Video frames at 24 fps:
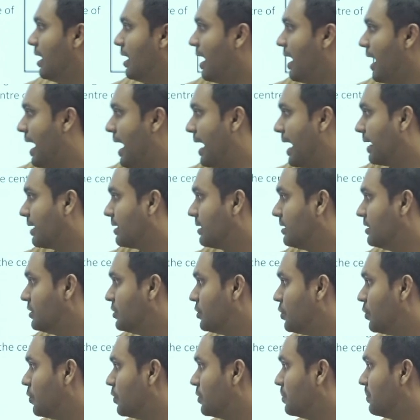Angle
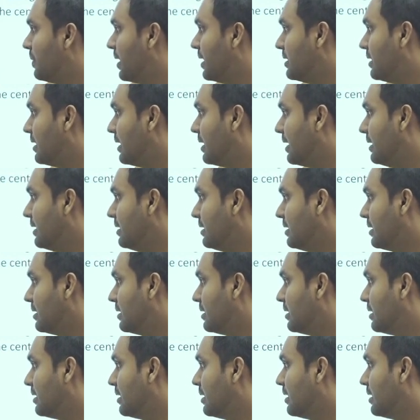shown by the length
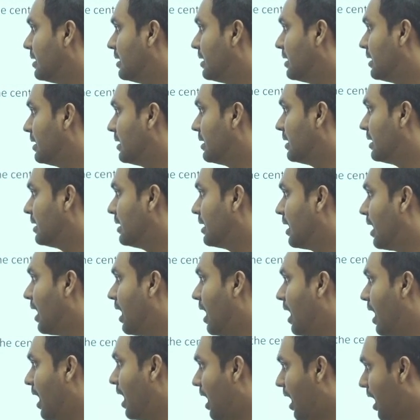
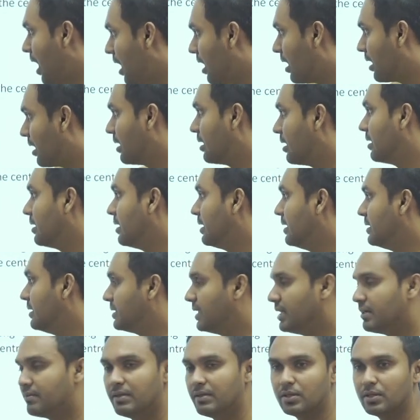r is
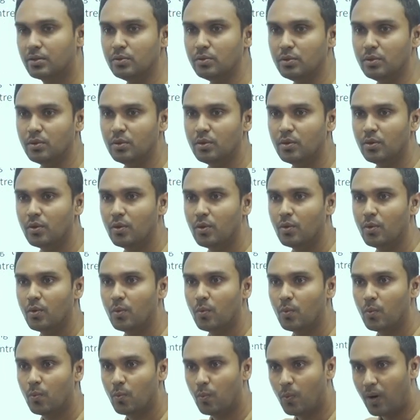equal to
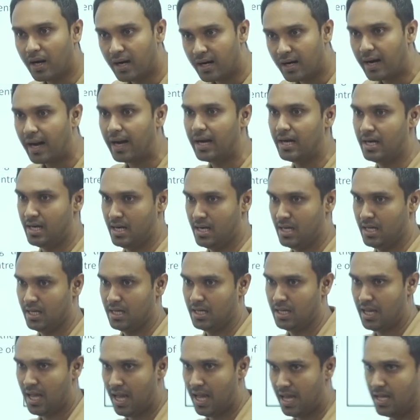1 rad.
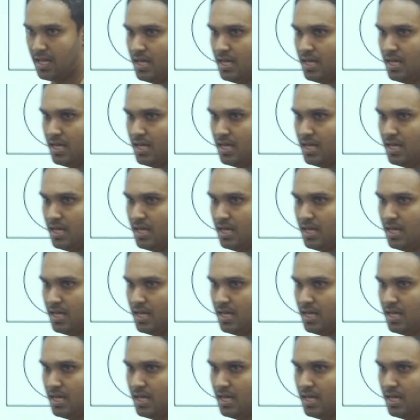Right?